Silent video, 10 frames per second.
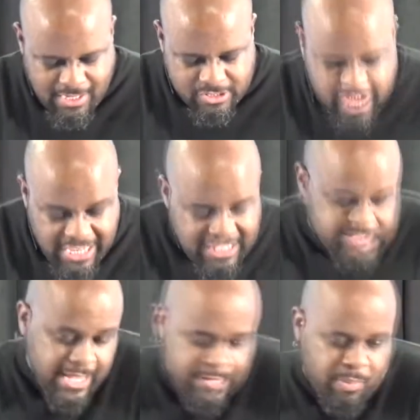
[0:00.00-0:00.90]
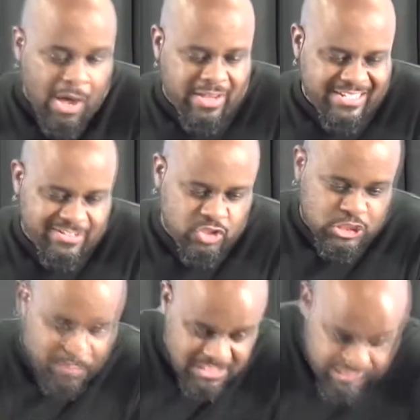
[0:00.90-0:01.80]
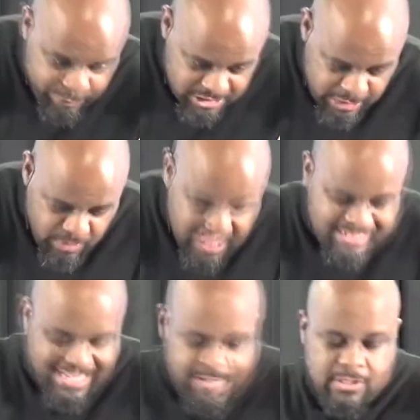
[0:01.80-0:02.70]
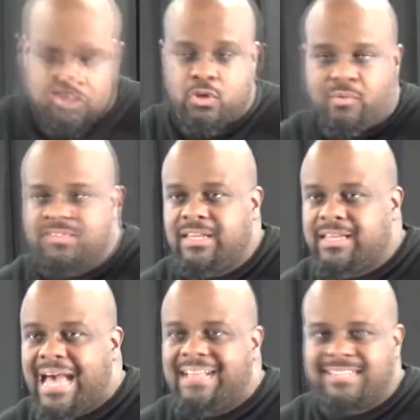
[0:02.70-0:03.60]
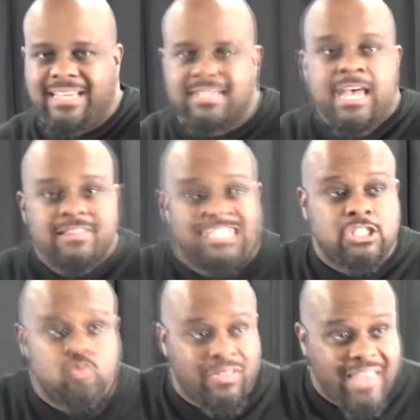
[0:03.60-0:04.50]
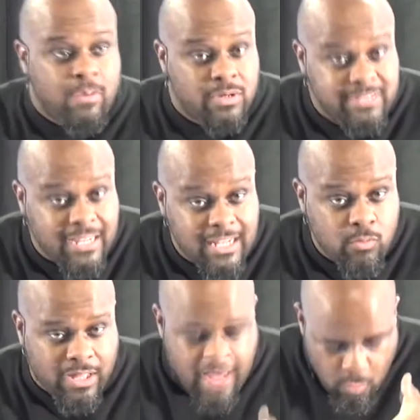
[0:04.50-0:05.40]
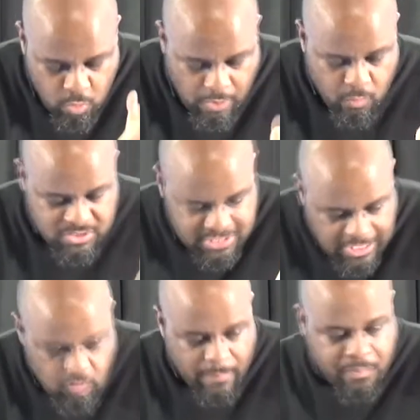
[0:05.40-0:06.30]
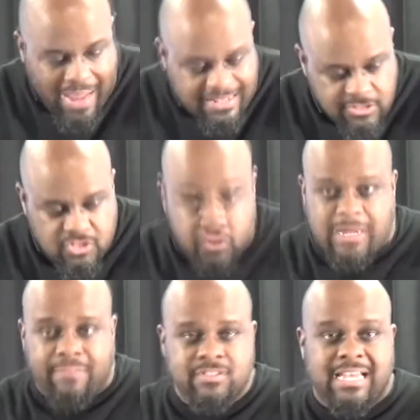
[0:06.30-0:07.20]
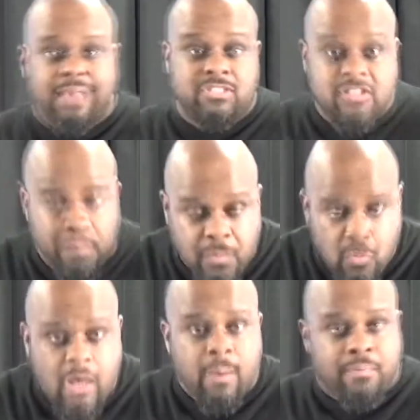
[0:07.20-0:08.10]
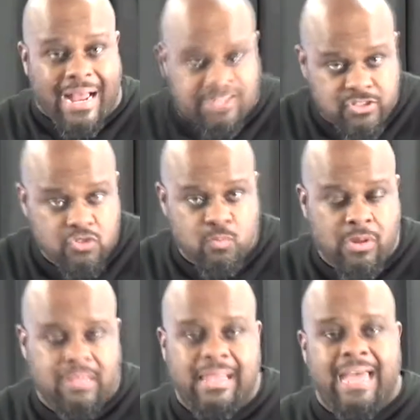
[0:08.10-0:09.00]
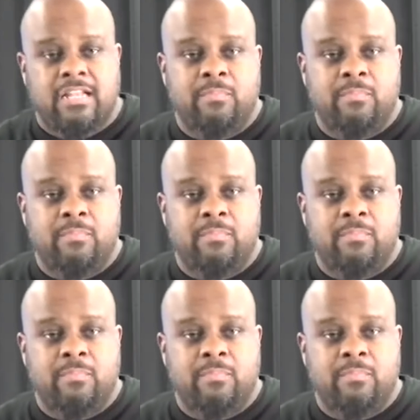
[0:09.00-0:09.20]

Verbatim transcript: You see, he's Paul gets into specifics here because in the Corinthian context, this is what they were dealing with. Were, was dealing with prostitutes, oftentimes temple prostitutes, more than likely.